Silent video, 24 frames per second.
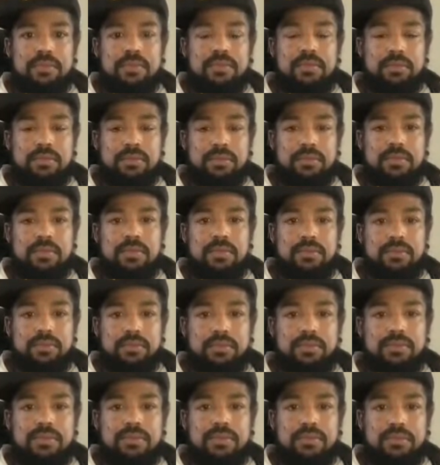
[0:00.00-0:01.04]

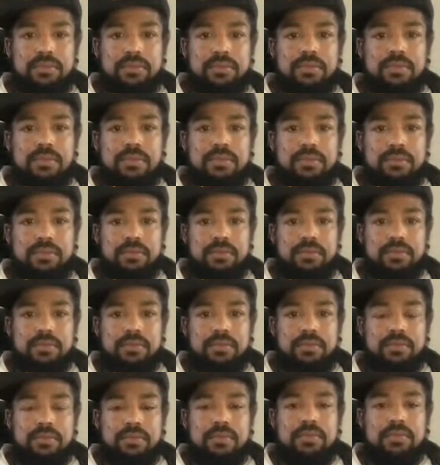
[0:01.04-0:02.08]

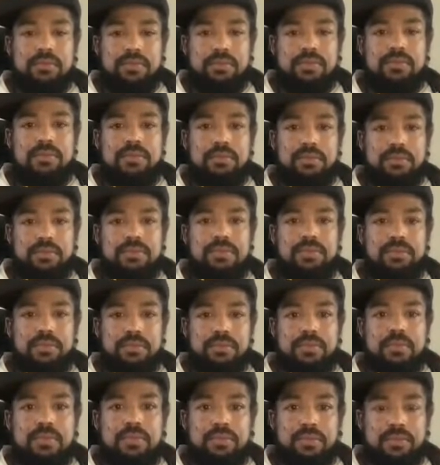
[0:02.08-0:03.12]

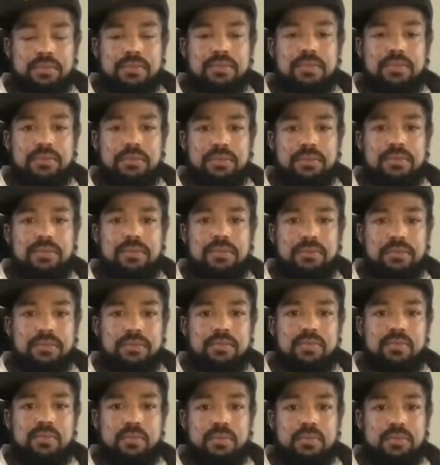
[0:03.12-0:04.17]

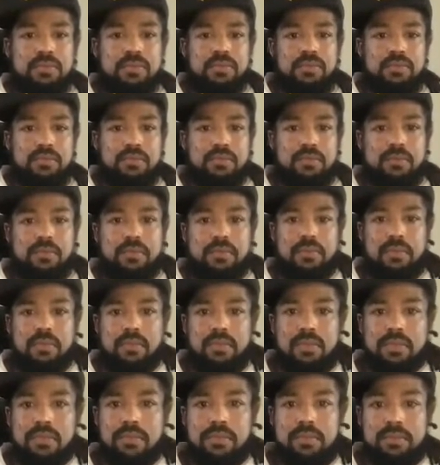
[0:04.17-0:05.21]

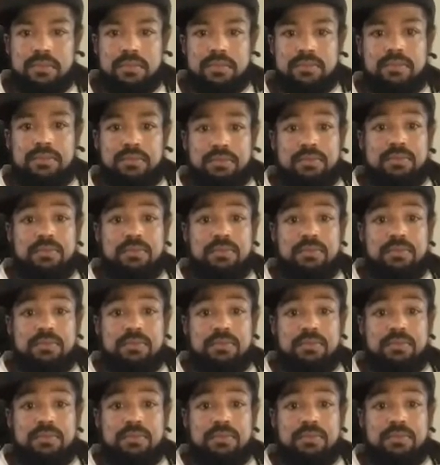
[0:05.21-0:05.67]
No words are spoken by the person on screen.